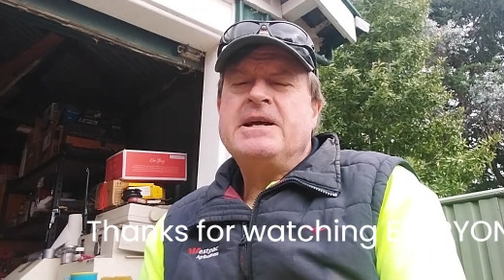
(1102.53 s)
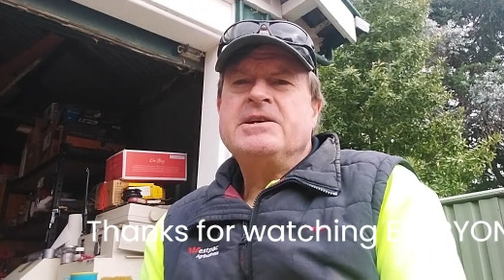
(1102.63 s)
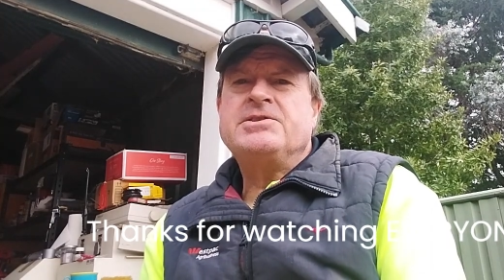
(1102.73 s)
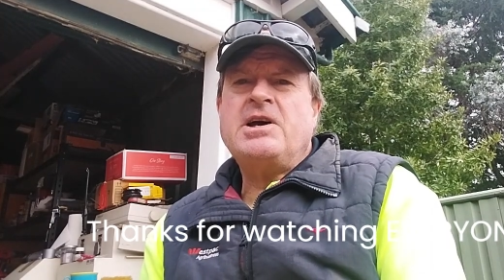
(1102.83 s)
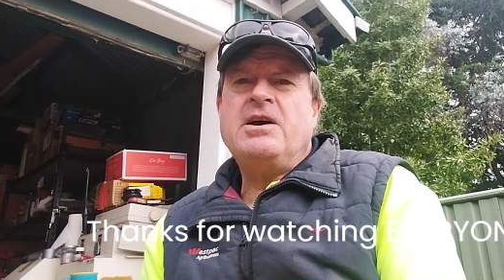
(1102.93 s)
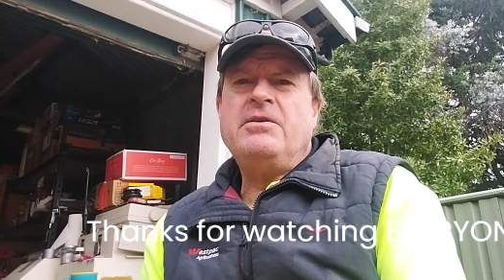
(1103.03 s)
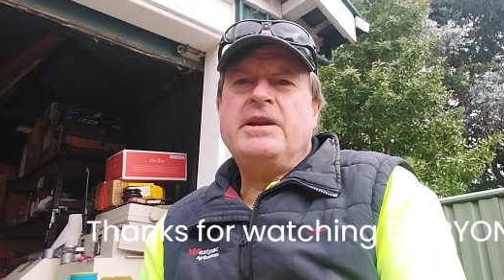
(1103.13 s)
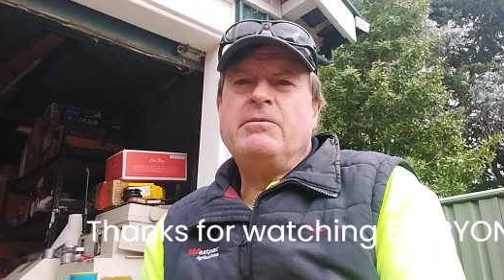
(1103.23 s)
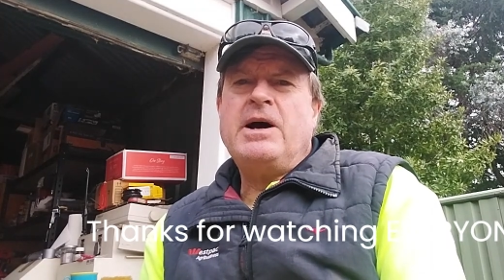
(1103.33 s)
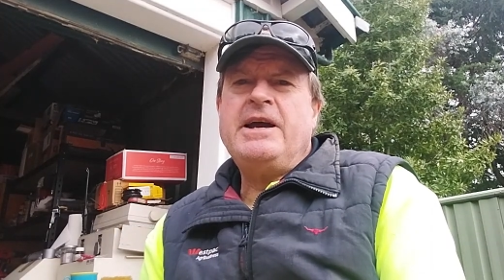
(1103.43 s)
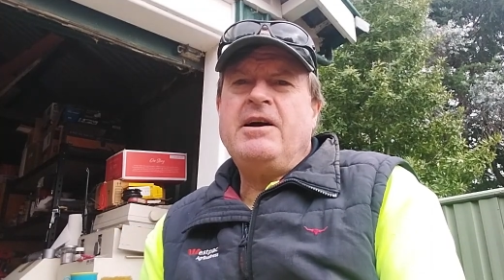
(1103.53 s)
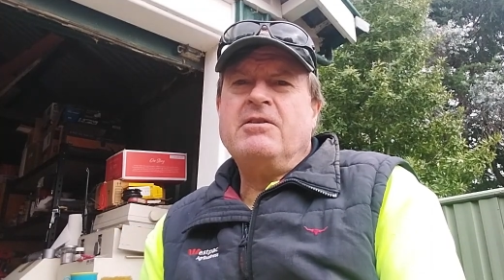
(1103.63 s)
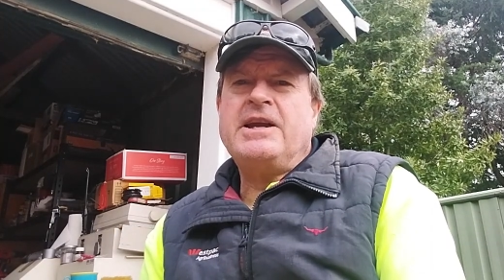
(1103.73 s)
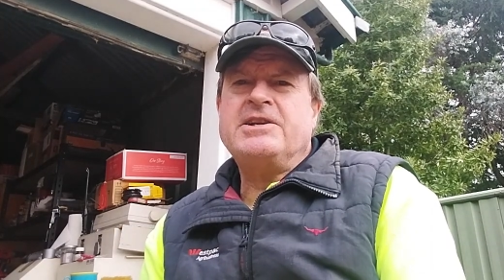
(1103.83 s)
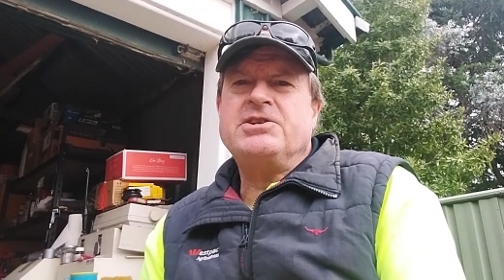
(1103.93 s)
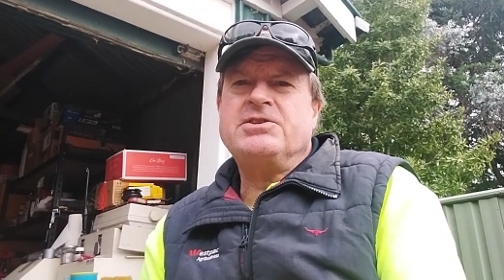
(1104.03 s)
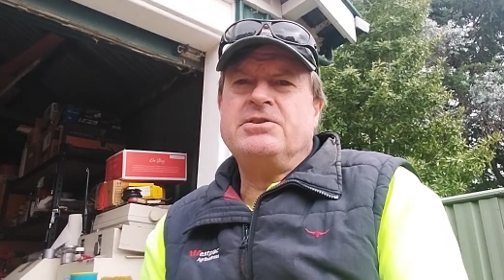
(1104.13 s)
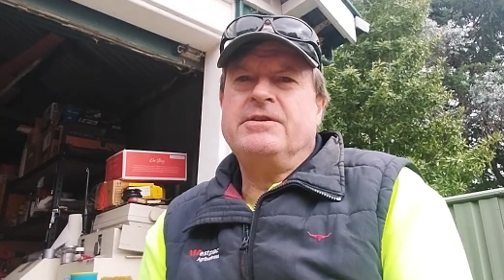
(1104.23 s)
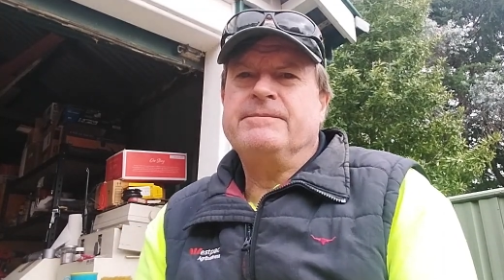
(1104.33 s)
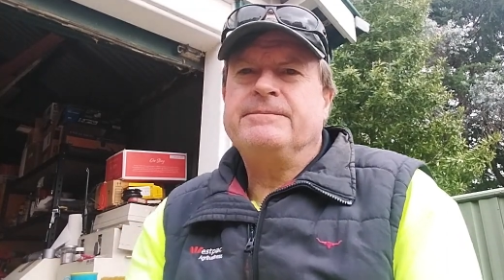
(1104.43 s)
So anyway, I'll catch you
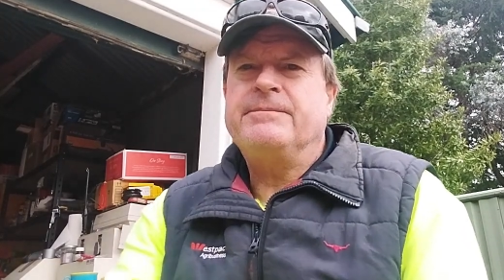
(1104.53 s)
soon.